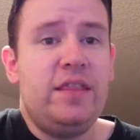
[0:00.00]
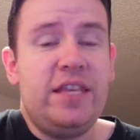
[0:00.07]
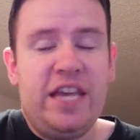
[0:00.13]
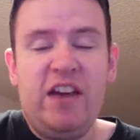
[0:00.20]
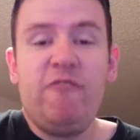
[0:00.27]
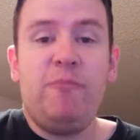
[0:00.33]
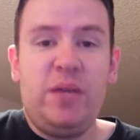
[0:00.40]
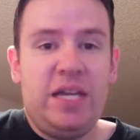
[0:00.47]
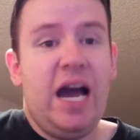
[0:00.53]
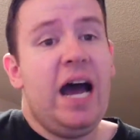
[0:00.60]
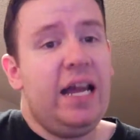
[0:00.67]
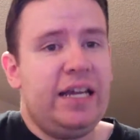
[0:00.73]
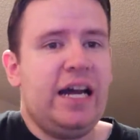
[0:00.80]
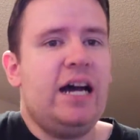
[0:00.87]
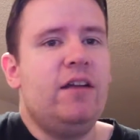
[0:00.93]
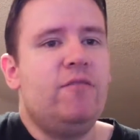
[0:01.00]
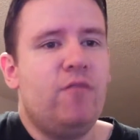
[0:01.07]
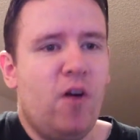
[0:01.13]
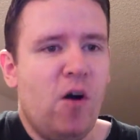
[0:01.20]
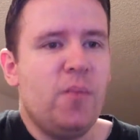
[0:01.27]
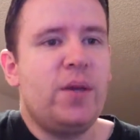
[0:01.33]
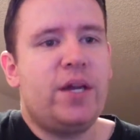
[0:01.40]
The FBI got
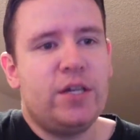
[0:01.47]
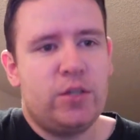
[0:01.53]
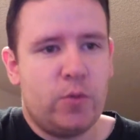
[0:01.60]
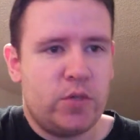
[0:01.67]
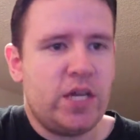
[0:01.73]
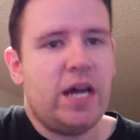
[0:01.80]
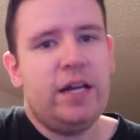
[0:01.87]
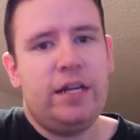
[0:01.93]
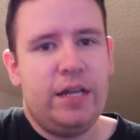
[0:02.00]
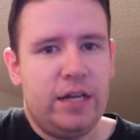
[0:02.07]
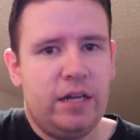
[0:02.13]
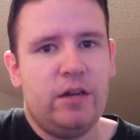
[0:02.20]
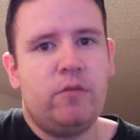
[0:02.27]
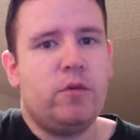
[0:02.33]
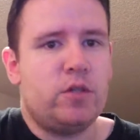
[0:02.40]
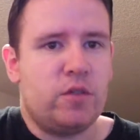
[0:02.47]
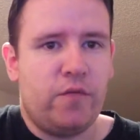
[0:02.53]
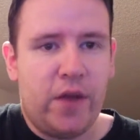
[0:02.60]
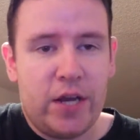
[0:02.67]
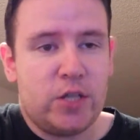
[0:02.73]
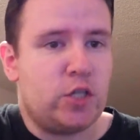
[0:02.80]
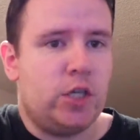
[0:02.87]
involved because it was on the Indian
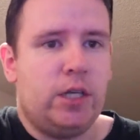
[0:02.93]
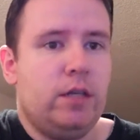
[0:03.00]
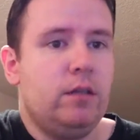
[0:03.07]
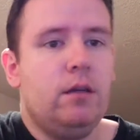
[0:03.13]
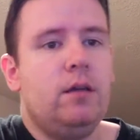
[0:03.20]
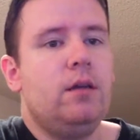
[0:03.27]
reservation.